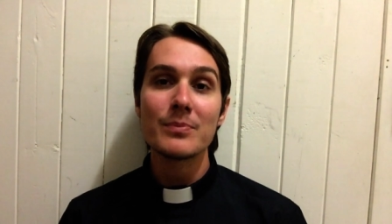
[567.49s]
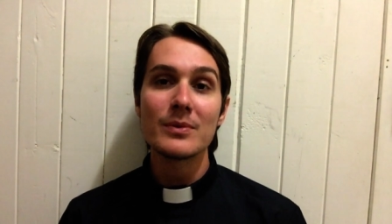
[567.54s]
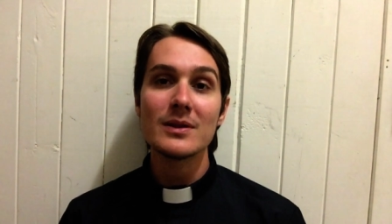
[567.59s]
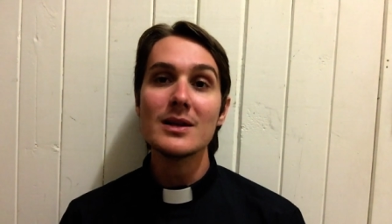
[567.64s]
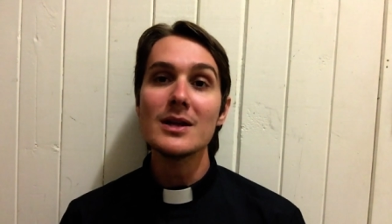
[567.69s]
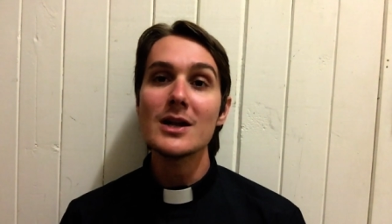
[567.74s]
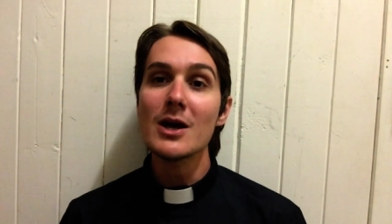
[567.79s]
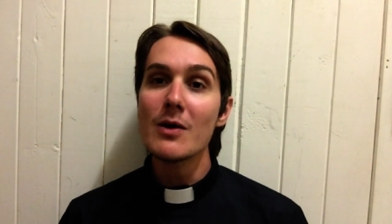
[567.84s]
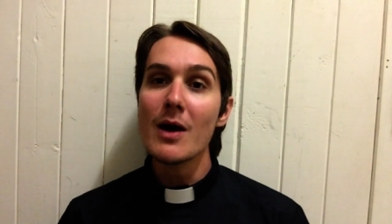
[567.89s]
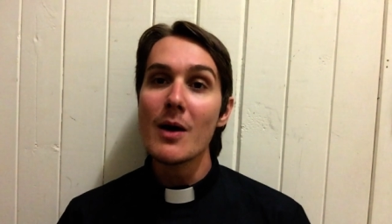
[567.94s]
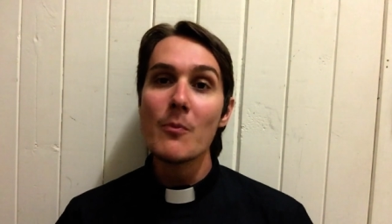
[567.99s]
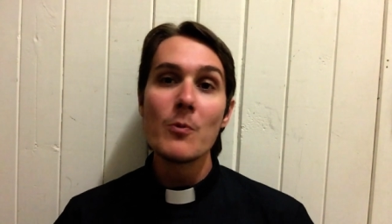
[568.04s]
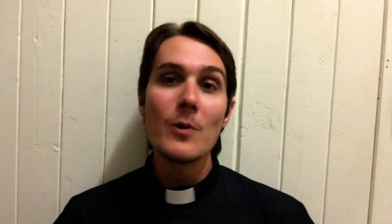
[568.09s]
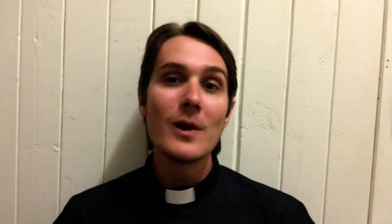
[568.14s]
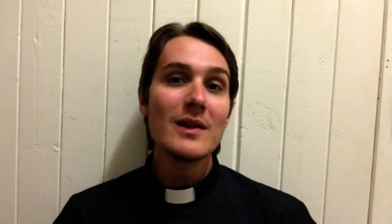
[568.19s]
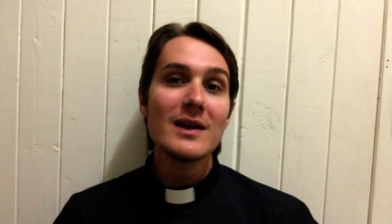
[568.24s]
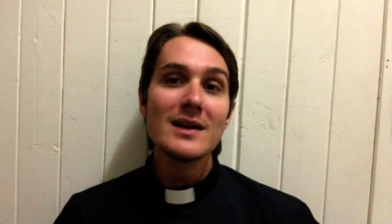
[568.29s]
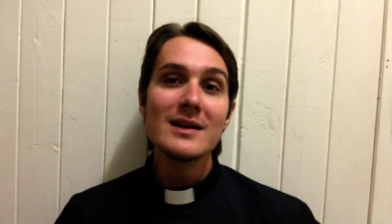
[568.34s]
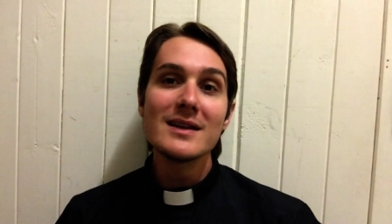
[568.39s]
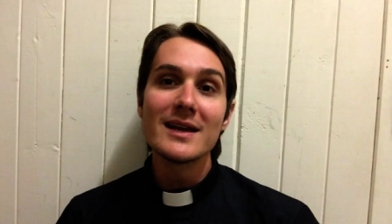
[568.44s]
but I'm
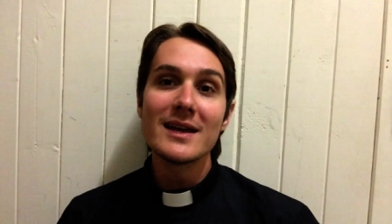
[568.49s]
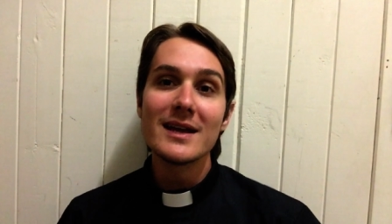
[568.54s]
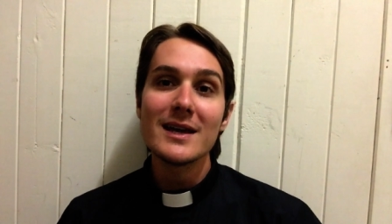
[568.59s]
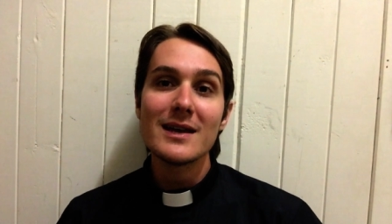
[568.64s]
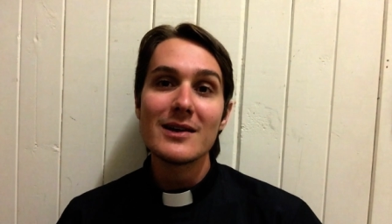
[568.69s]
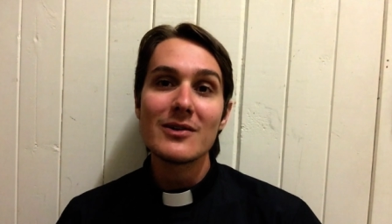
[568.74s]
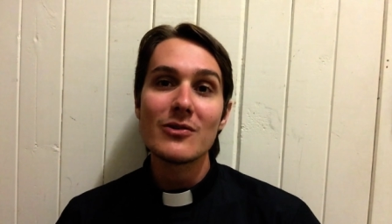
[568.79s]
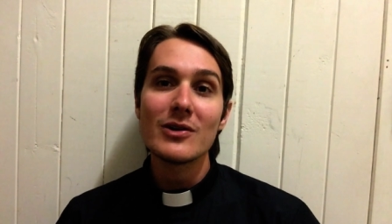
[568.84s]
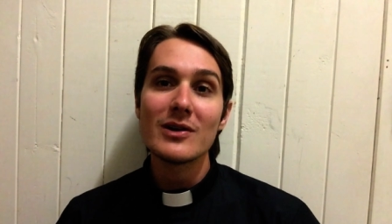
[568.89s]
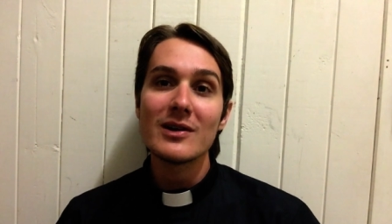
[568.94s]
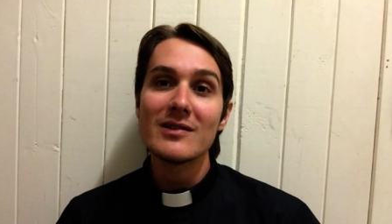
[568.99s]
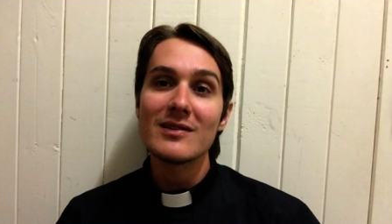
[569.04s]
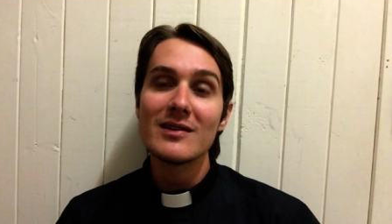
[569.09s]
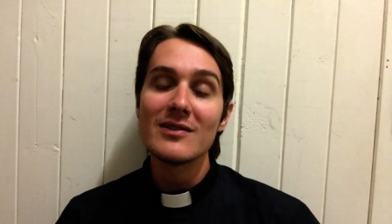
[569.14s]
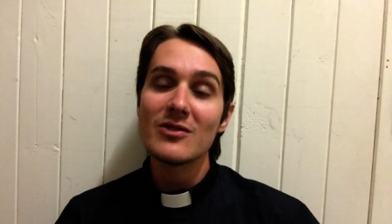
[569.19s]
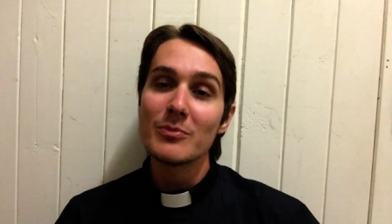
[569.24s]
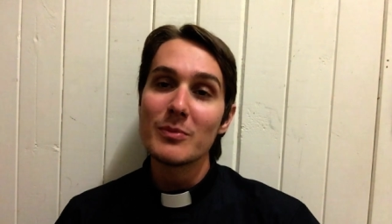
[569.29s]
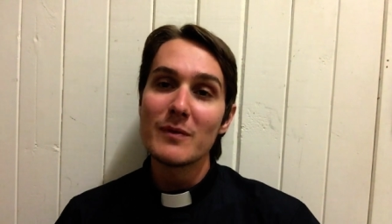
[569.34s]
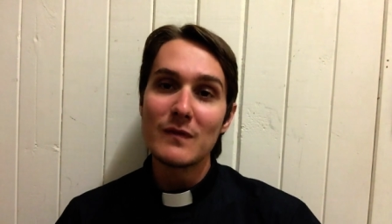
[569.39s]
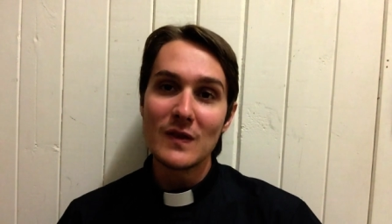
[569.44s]
willing to hear
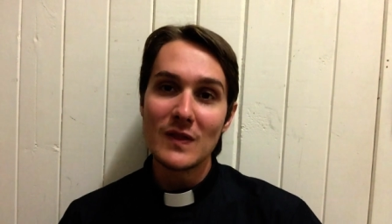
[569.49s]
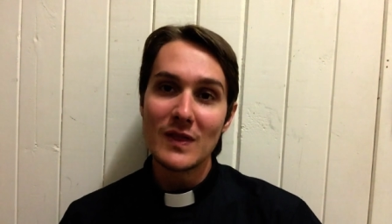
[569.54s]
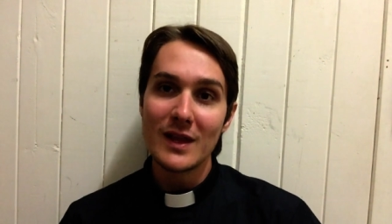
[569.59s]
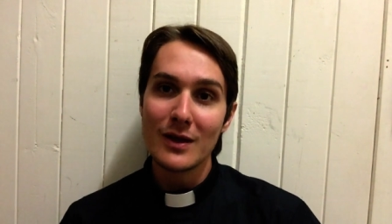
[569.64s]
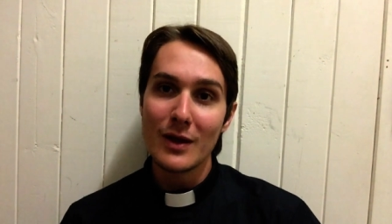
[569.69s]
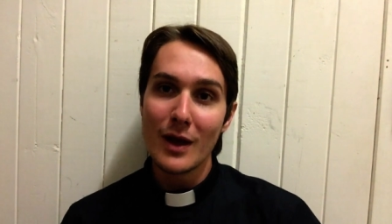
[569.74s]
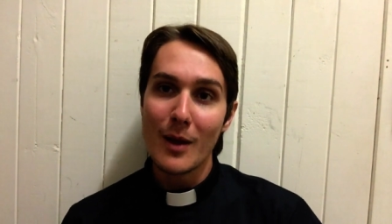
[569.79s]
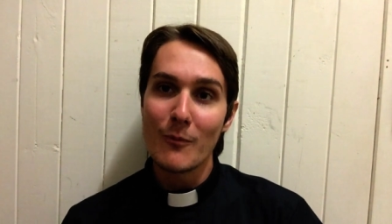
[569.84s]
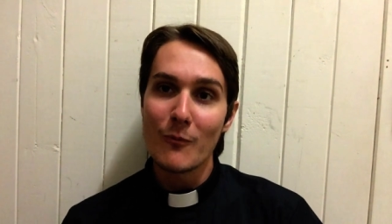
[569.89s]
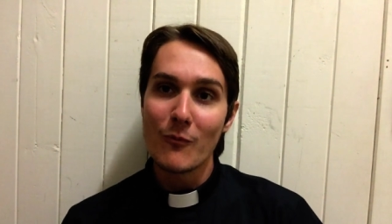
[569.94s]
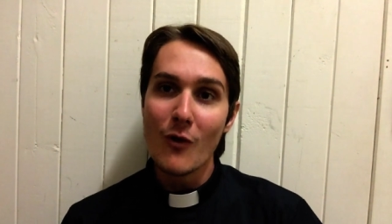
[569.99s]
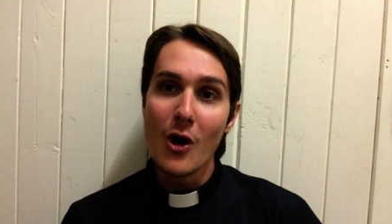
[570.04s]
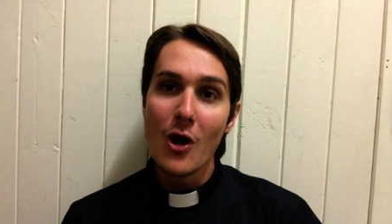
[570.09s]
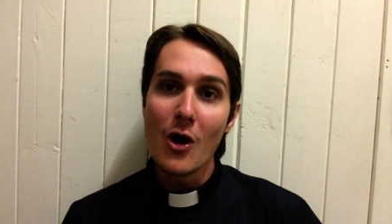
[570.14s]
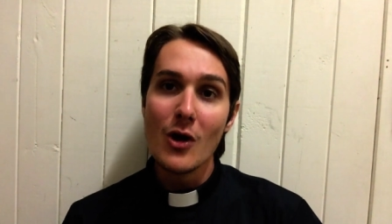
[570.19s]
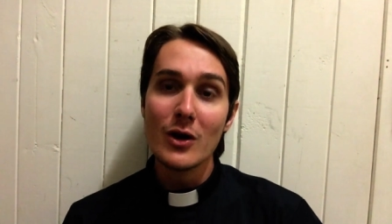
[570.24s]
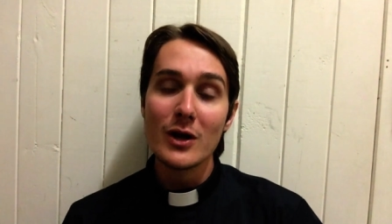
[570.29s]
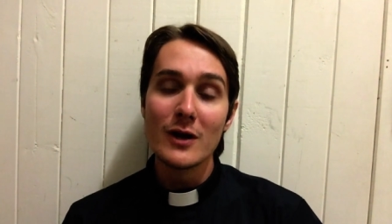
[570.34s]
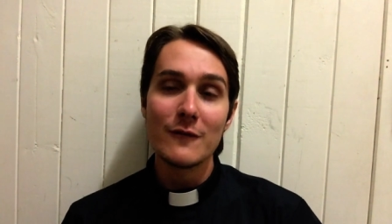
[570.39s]
criticism if you think I'm wrong,